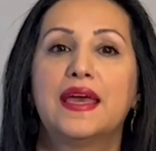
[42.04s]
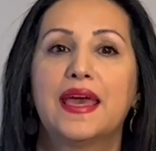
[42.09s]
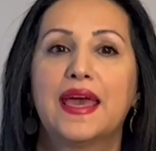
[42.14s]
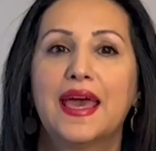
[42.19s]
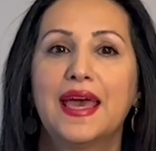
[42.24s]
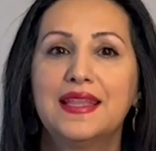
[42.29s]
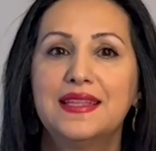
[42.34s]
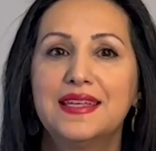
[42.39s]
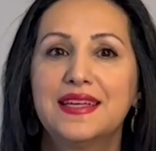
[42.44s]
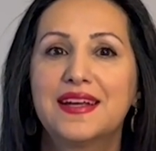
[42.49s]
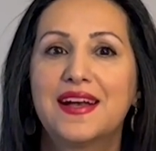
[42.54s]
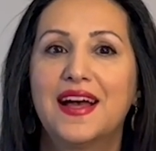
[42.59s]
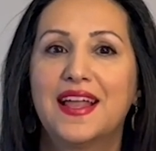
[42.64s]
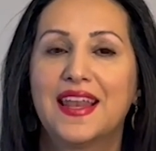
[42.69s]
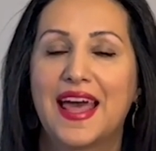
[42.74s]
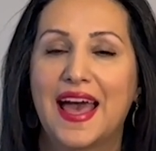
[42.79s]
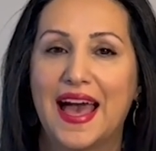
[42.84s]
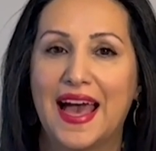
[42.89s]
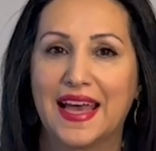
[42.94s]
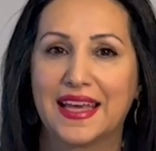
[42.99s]
Ethical
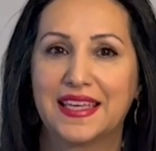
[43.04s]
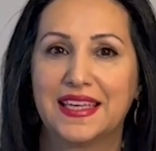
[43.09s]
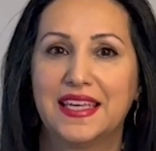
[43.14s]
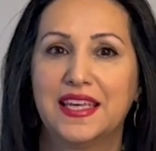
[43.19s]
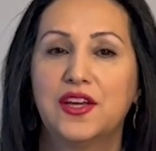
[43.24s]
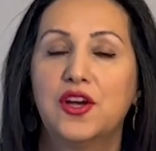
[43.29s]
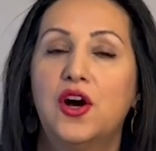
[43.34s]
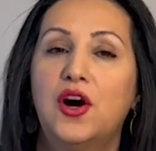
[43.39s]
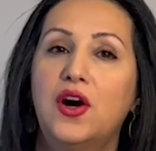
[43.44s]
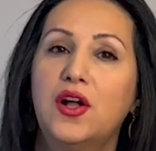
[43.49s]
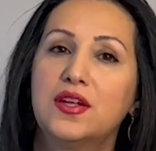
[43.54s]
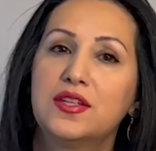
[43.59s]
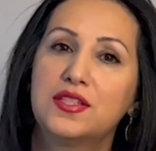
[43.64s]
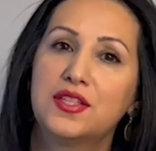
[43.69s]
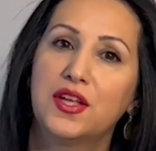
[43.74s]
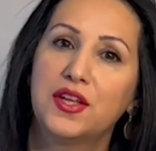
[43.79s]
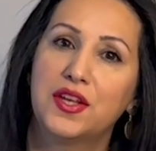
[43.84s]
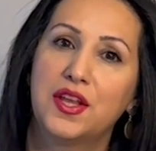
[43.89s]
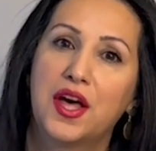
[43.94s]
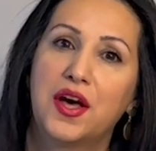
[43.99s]
hacking,
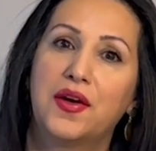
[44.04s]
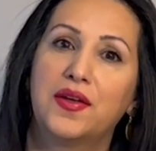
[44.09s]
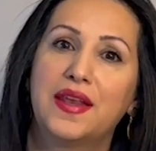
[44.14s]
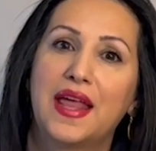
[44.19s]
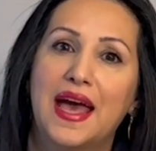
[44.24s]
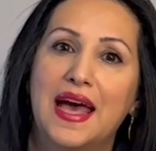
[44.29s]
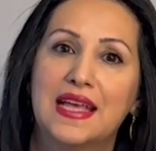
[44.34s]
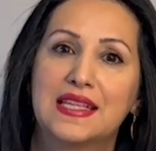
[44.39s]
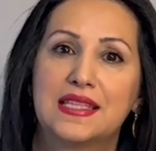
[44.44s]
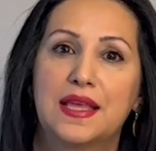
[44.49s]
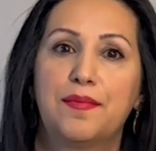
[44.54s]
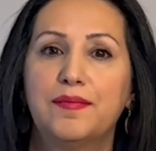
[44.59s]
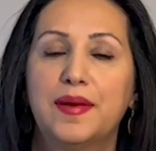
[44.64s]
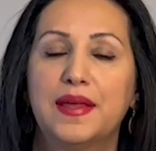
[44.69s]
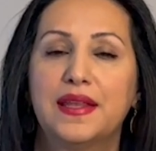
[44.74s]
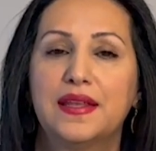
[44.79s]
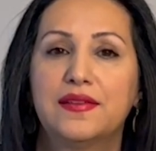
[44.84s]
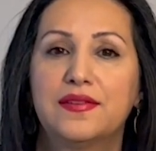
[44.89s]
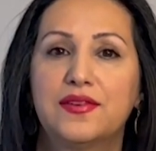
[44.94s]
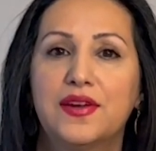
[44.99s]
also known as a
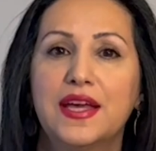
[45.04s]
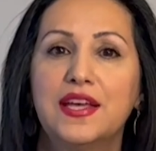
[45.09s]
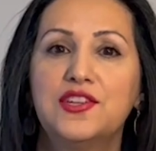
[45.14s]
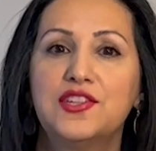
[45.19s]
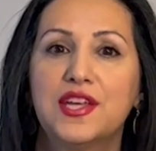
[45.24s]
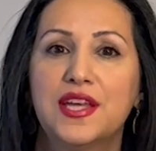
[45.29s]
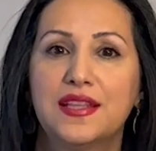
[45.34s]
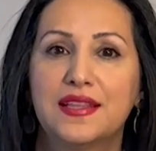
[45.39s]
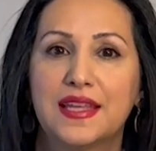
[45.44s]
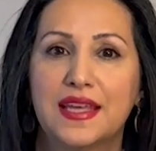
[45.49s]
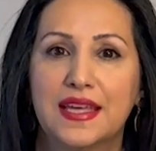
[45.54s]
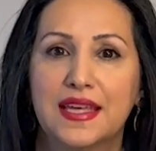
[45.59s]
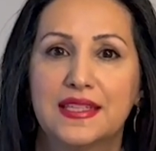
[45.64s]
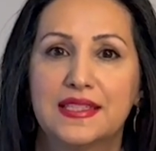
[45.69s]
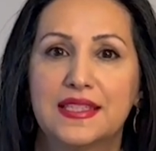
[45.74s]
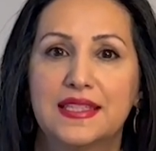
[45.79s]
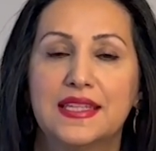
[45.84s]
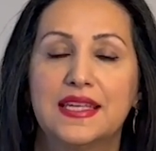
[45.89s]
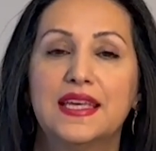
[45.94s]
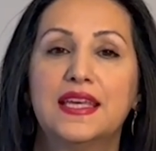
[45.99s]
penetration
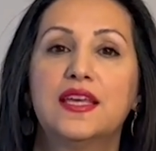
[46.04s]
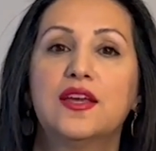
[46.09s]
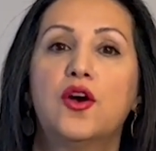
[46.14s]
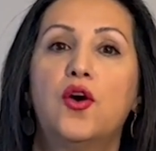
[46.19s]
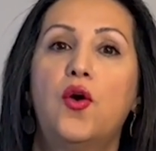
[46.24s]
testing